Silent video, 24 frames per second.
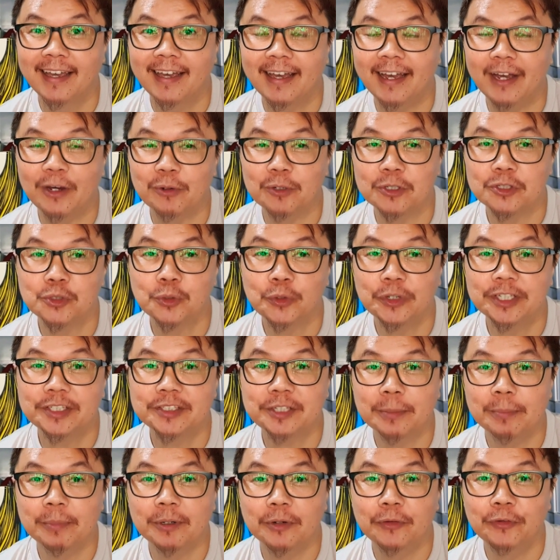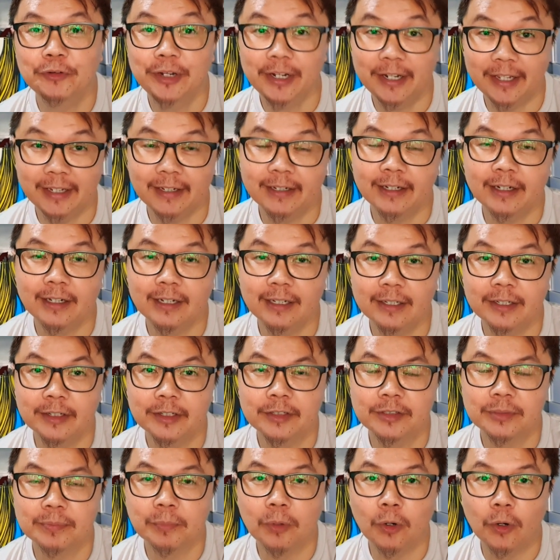I was doing some reading early
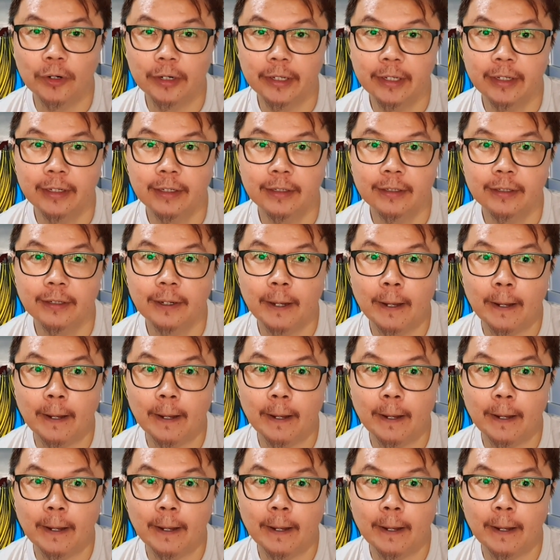this morning.